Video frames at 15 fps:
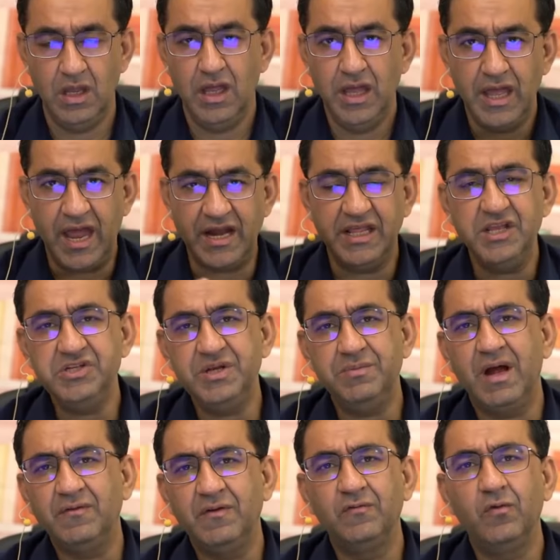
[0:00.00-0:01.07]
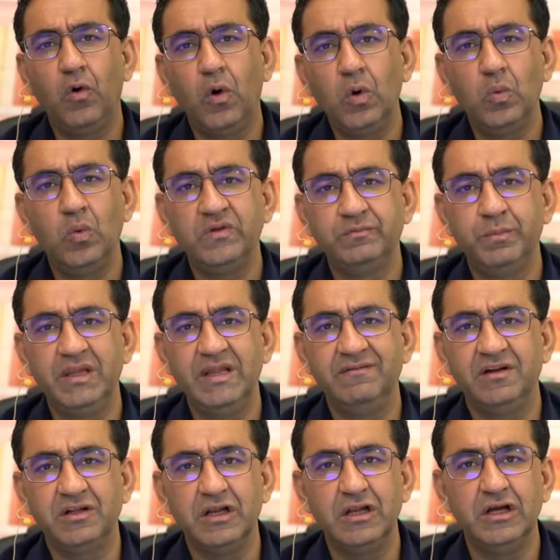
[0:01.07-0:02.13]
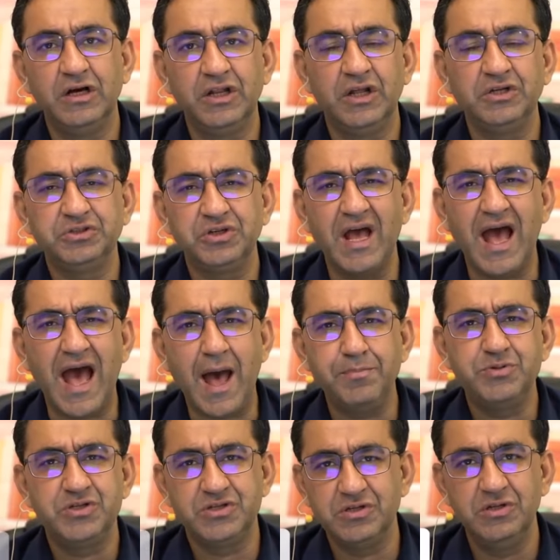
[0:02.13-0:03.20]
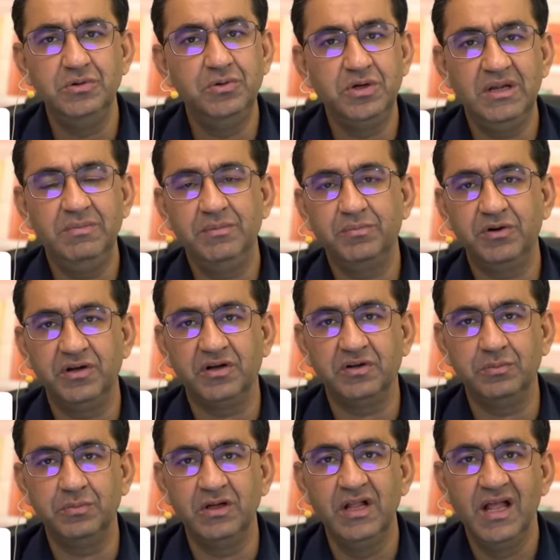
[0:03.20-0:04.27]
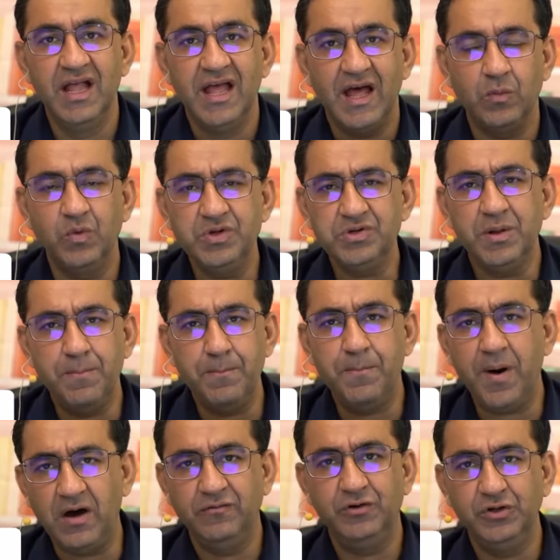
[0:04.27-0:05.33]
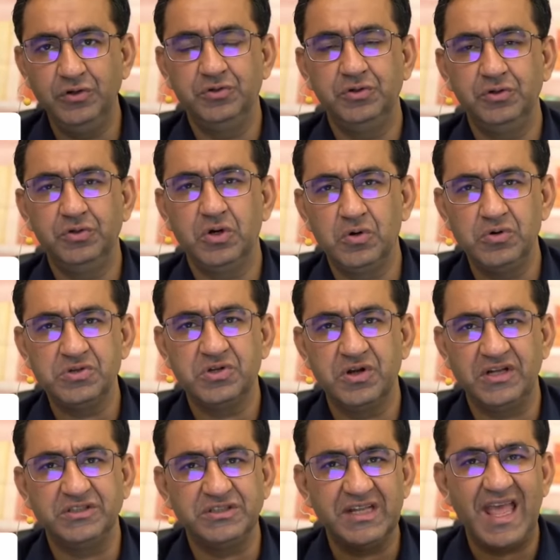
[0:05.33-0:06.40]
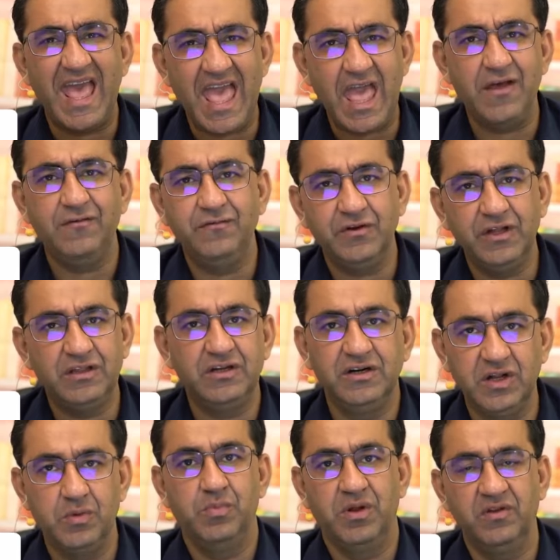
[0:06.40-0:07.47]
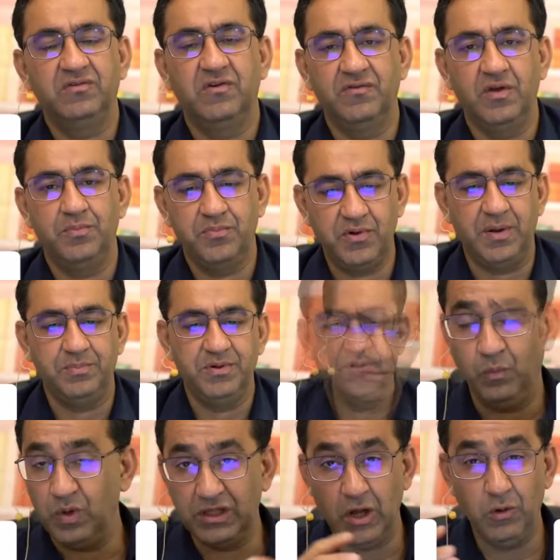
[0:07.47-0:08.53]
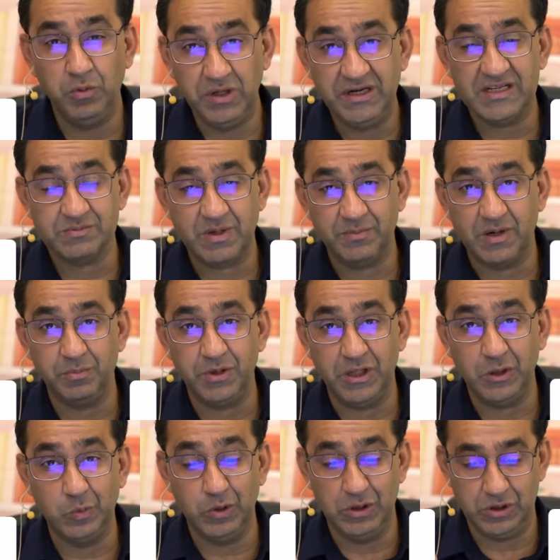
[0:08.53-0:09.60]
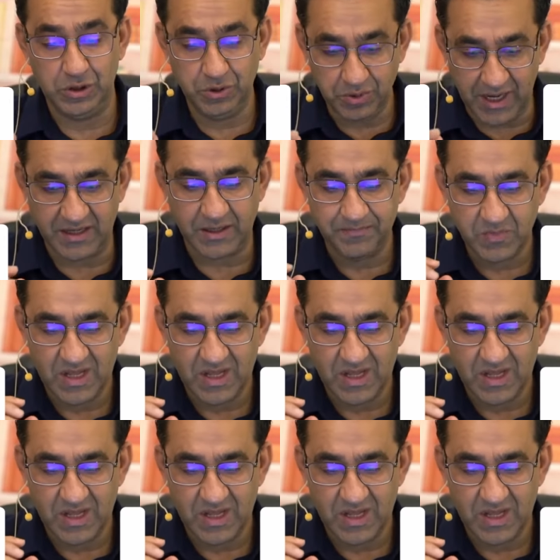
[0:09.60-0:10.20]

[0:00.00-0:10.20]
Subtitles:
At e-GMAT, we've always believed that your learning should absolutely be predictable, and we should empower you to do course correction every 30 minutes of your prep. We're the only test prep company in the world to do that.